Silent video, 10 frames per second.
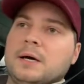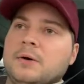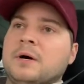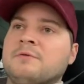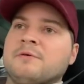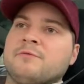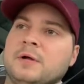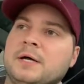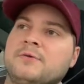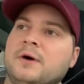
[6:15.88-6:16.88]
I don't have a
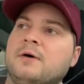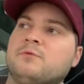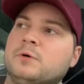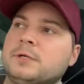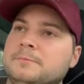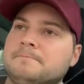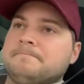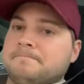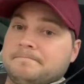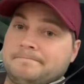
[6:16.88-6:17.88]
flat driveway.
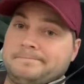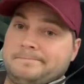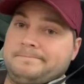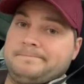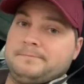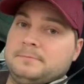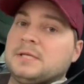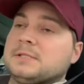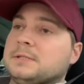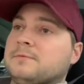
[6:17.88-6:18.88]

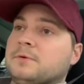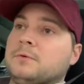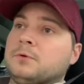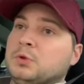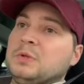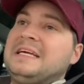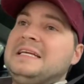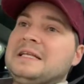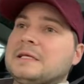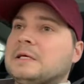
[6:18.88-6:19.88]
Makes it difficult to do
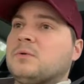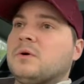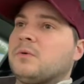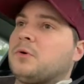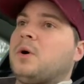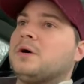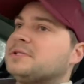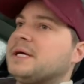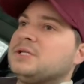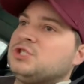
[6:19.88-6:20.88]
anything where it requires
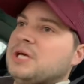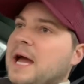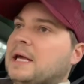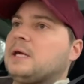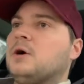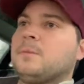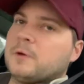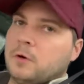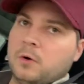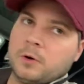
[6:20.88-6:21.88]
jacking up the
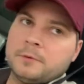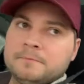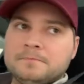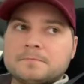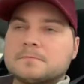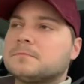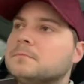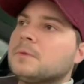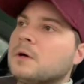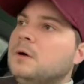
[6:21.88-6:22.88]
car.
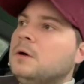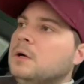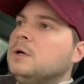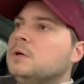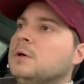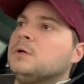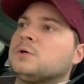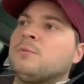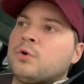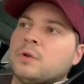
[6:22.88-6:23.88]
So
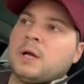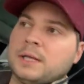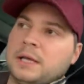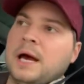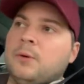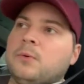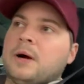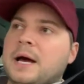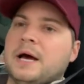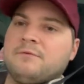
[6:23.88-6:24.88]
more than likely I will
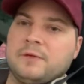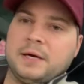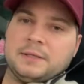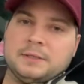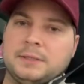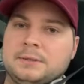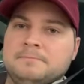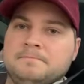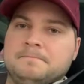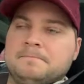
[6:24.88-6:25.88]
have that
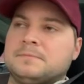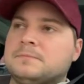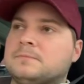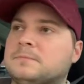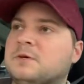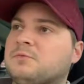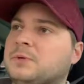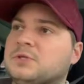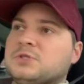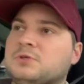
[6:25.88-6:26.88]
done. Gives me an
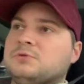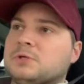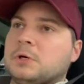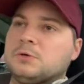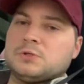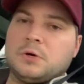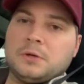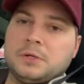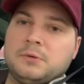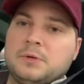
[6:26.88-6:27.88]
excuse to go to
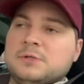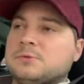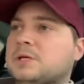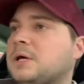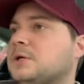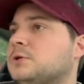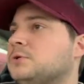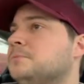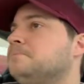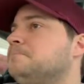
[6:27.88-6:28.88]
Charlotte anyways, which I like to
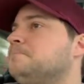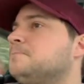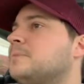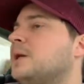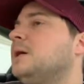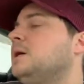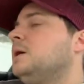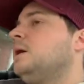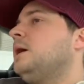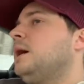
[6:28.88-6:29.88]
do.